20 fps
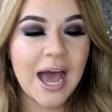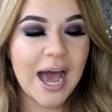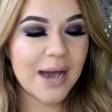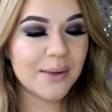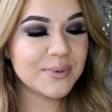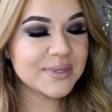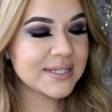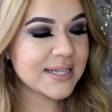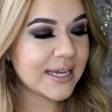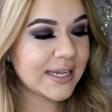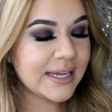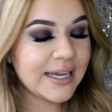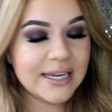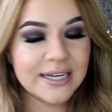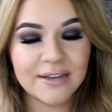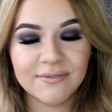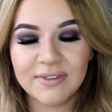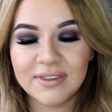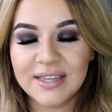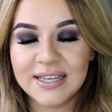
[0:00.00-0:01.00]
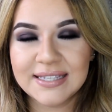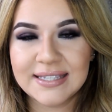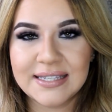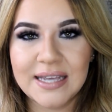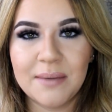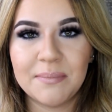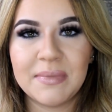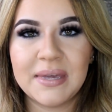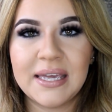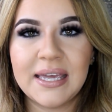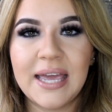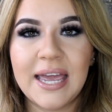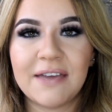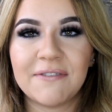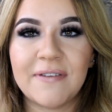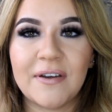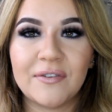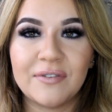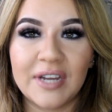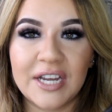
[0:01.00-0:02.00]
I was lucky enough that they sent me
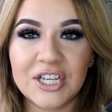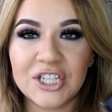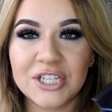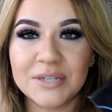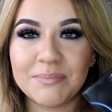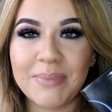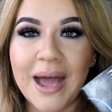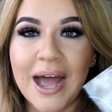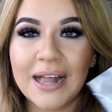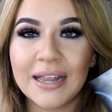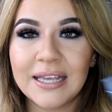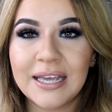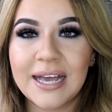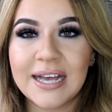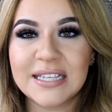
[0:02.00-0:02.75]
a foundation palette